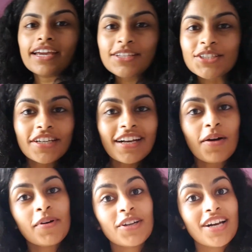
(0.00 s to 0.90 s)
It shouldn't
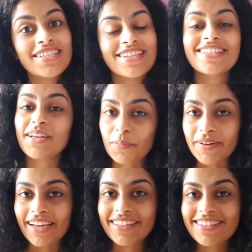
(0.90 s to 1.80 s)
come across as a
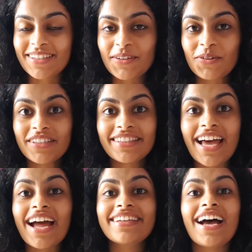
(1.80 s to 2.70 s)
surprise to you
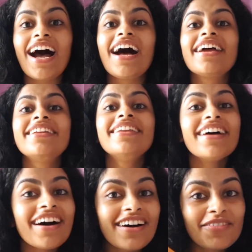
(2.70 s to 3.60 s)
that I
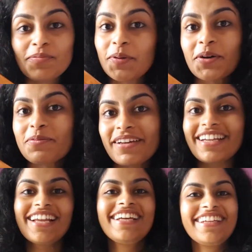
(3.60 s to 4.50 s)
love book
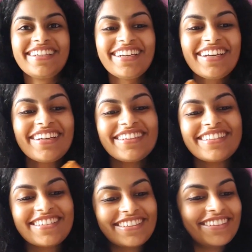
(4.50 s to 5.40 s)
mail.
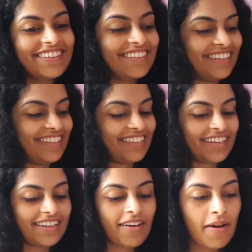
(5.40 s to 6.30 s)
So
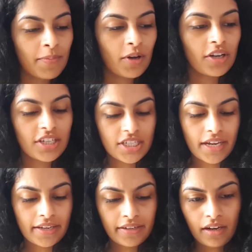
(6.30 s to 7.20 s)
right now I'm gonna try
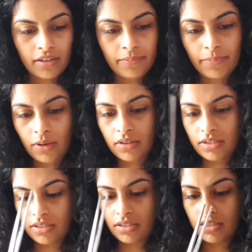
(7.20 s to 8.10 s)
and
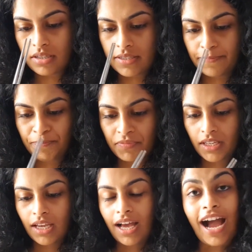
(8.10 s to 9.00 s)
unbox this.
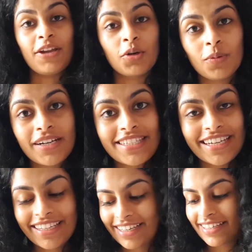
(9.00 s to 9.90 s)
I know what's
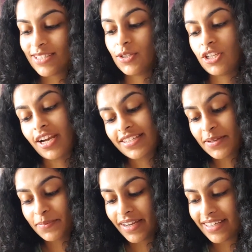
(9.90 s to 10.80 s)
in it, so it's not a
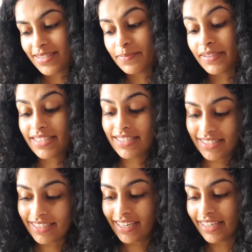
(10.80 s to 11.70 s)
surprise, but
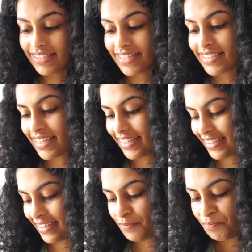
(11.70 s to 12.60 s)
still it's
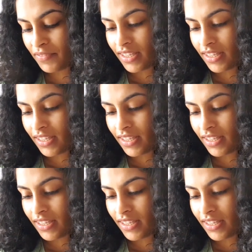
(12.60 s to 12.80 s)
exciting.